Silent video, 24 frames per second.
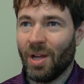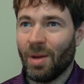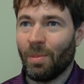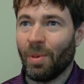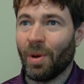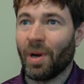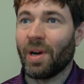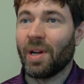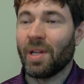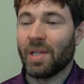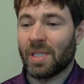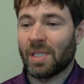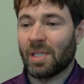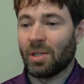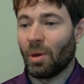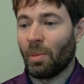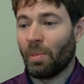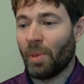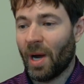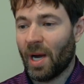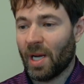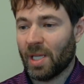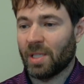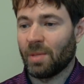but it is still
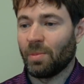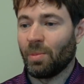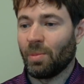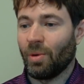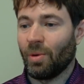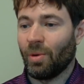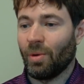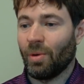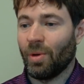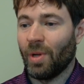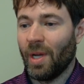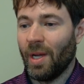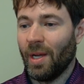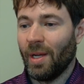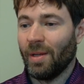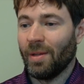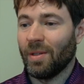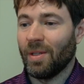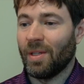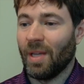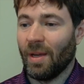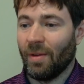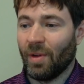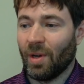possible
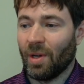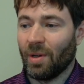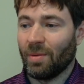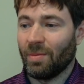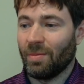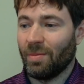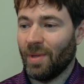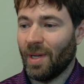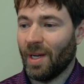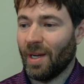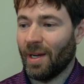given